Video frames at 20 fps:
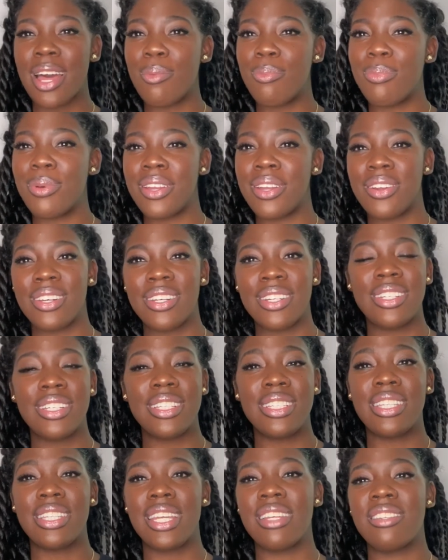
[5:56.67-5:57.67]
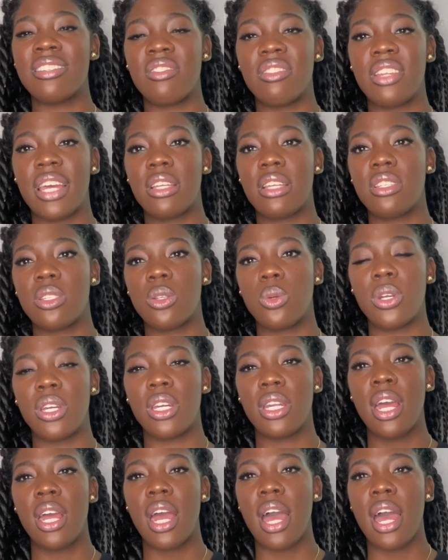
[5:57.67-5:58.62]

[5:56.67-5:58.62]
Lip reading: parenthood, things of that sort,